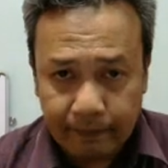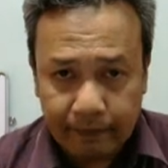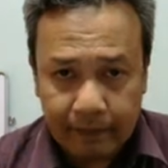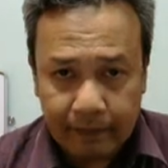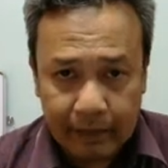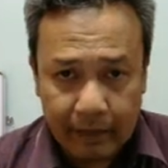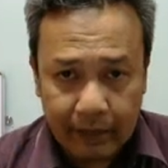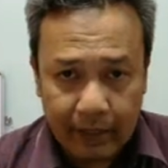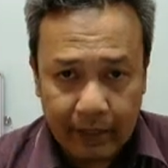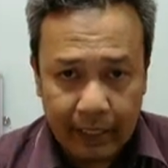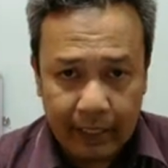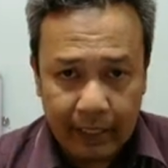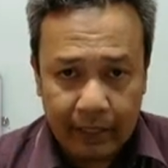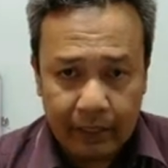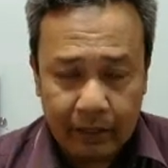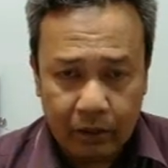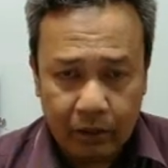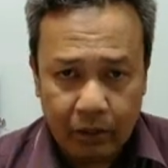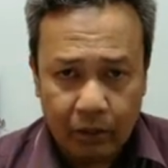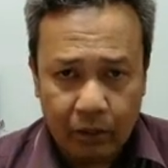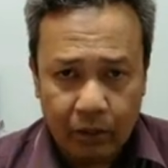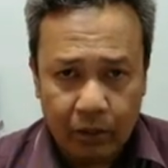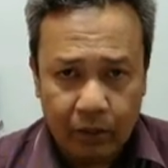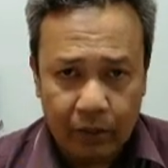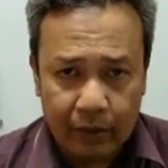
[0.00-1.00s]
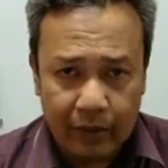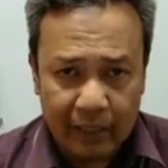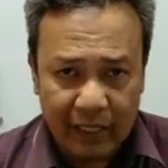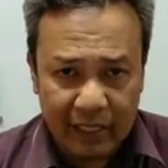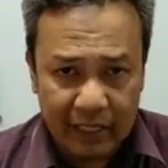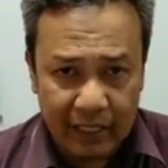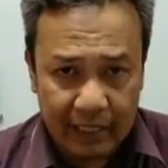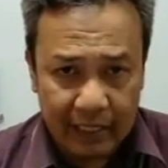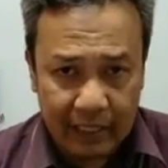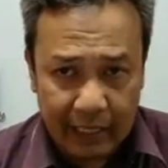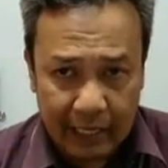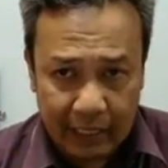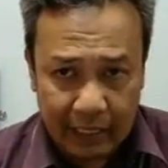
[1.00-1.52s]
right, so this
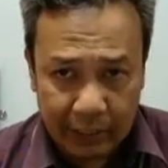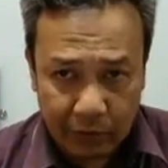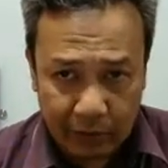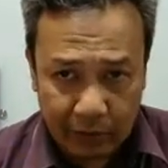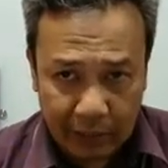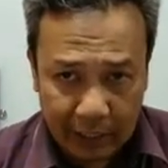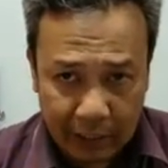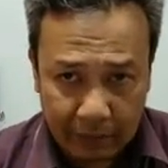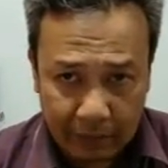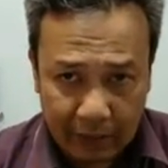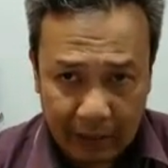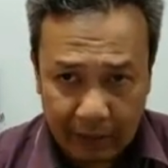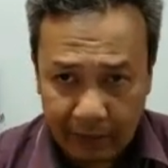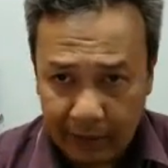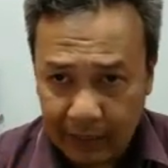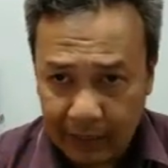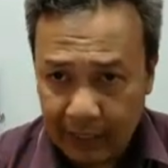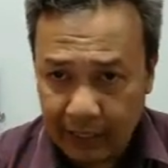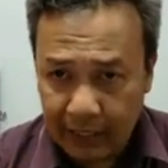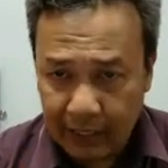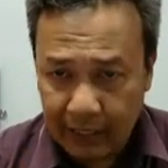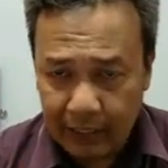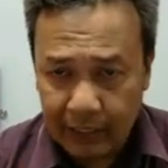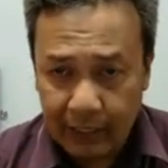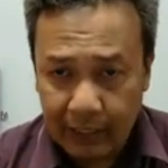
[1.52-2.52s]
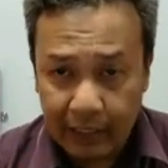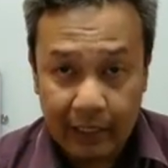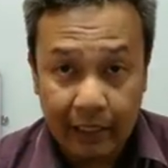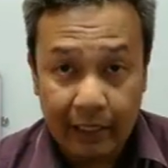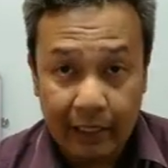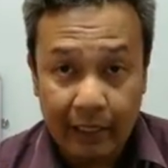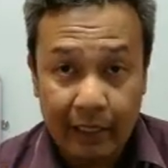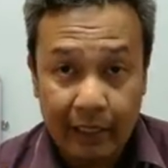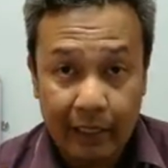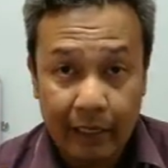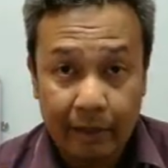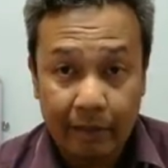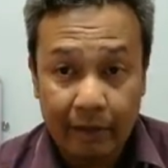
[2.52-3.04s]
is the actual experiment, this is just
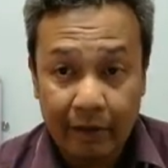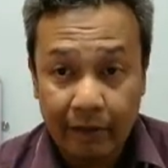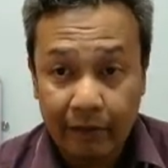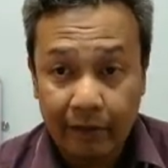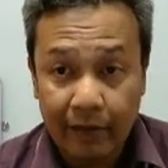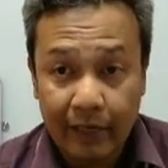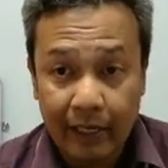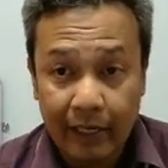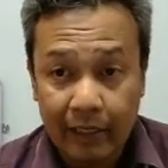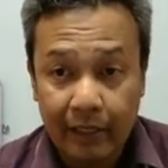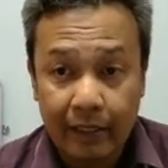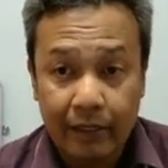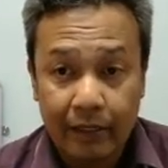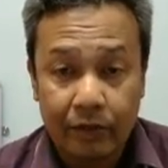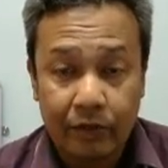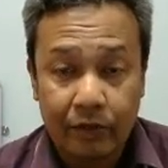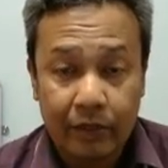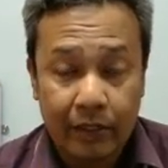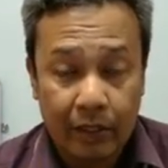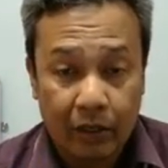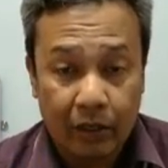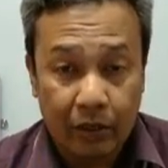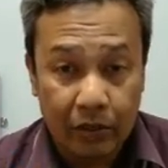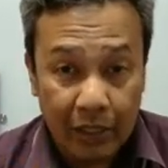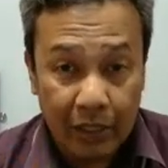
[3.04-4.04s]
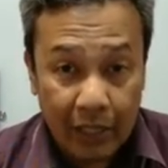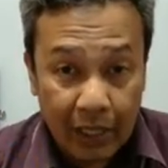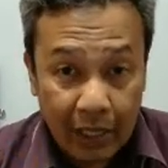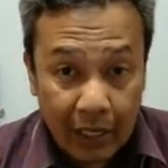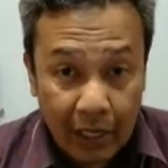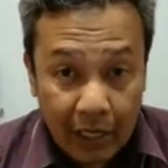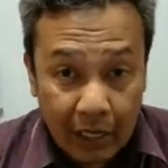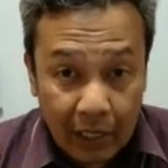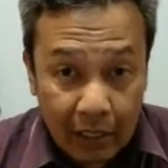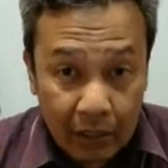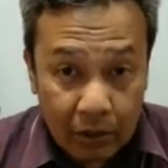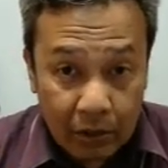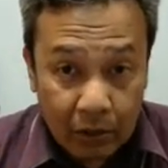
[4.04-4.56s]
the abbreviated result.
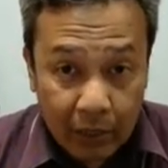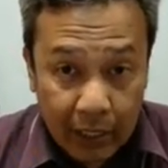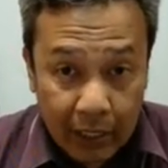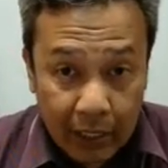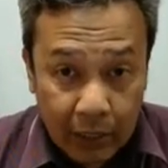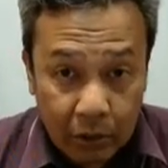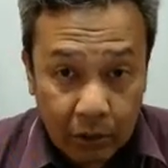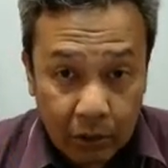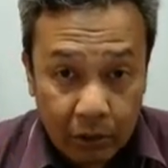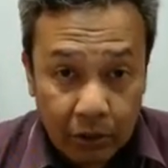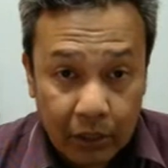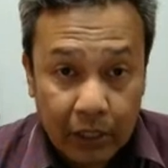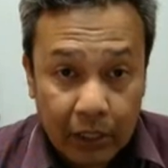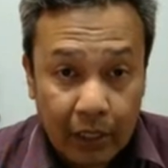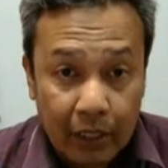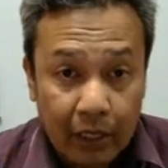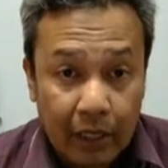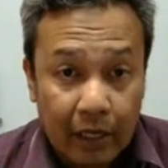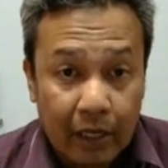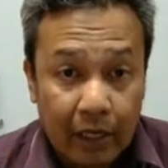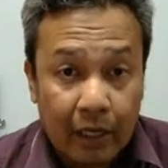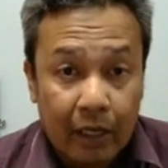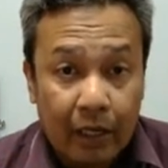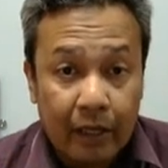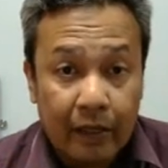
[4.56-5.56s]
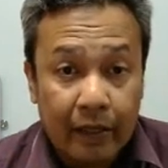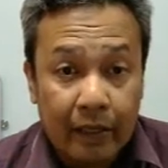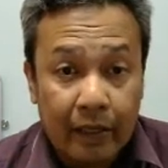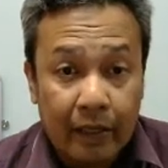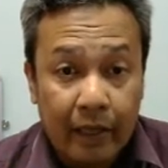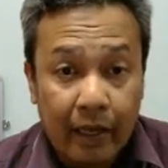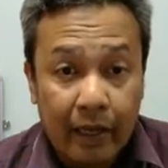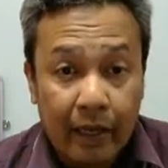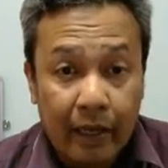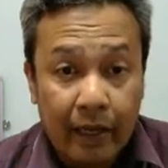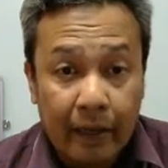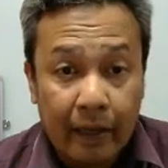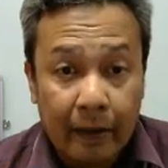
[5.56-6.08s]
So he took
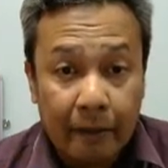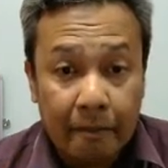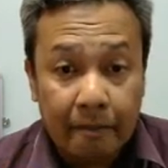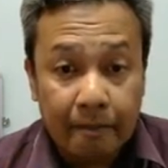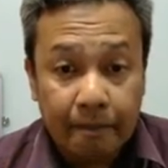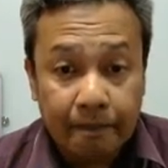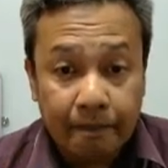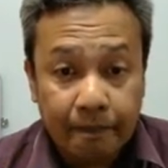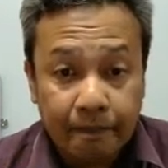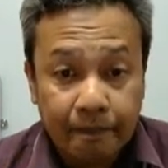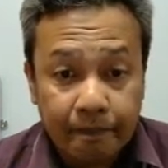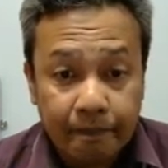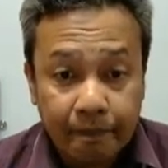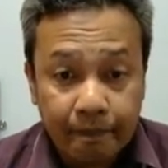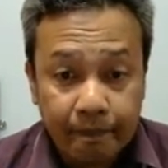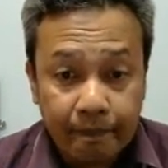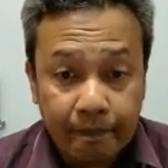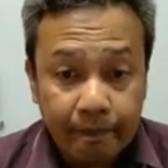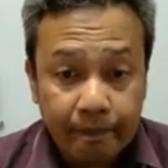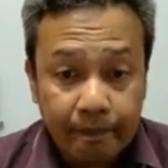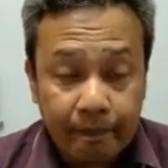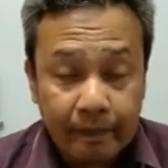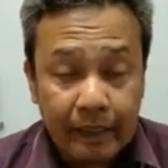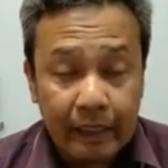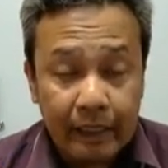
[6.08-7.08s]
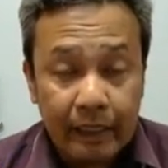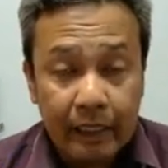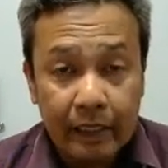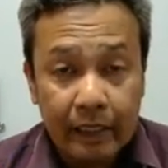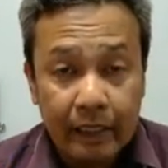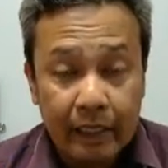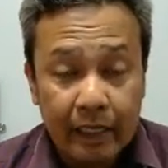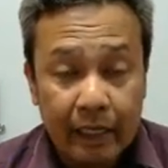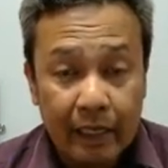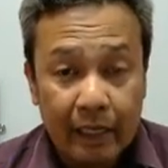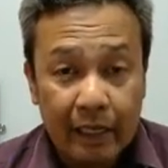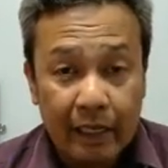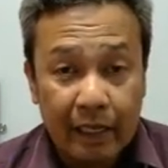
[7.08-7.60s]
the
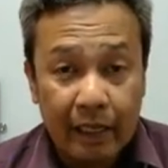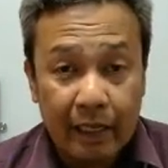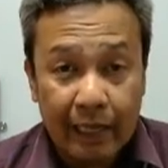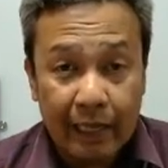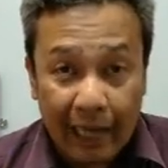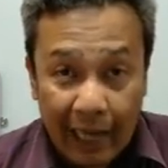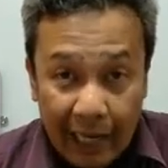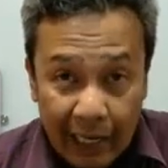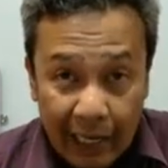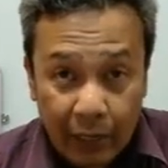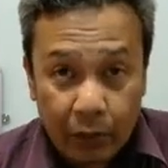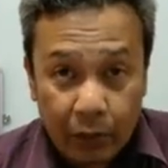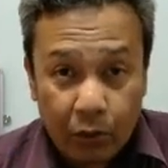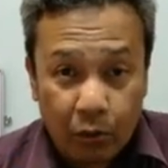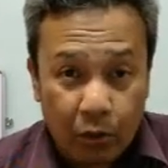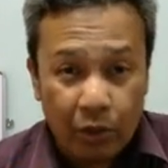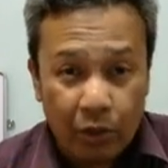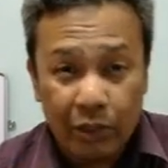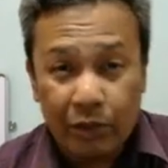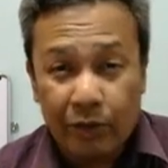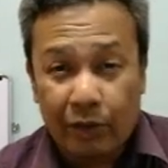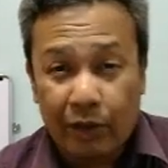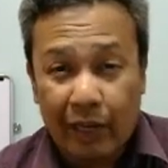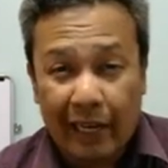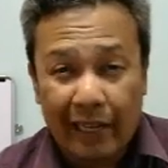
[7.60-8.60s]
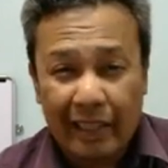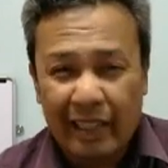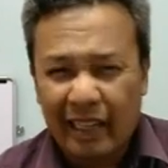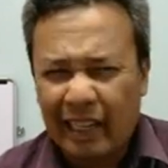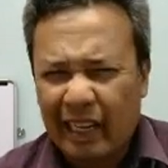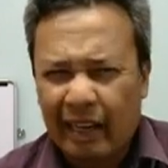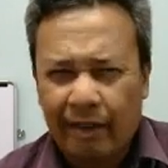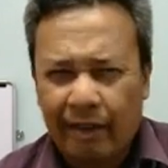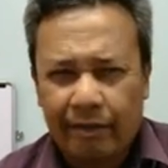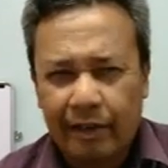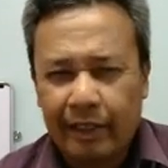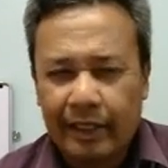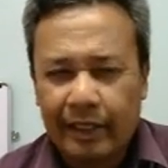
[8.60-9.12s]
aliquots, or I
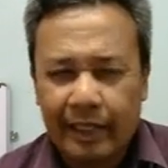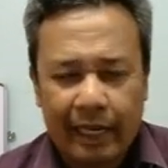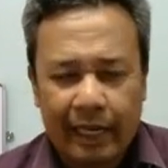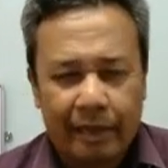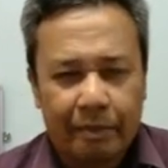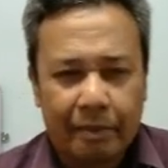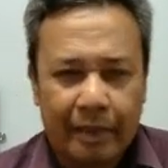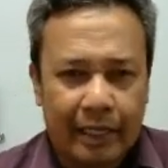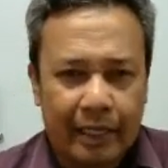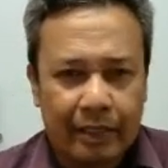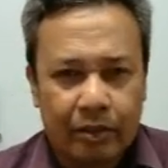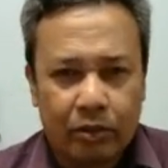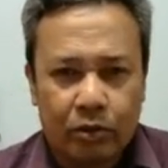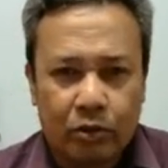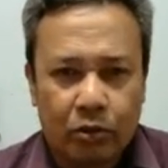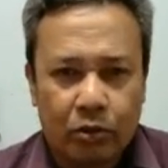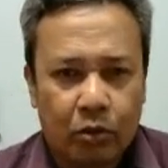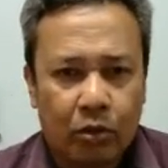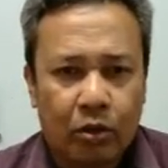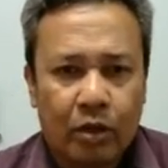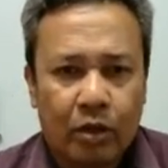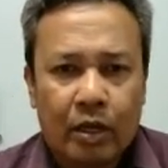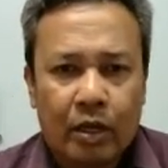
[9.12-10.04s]
think every 10 minutes or so,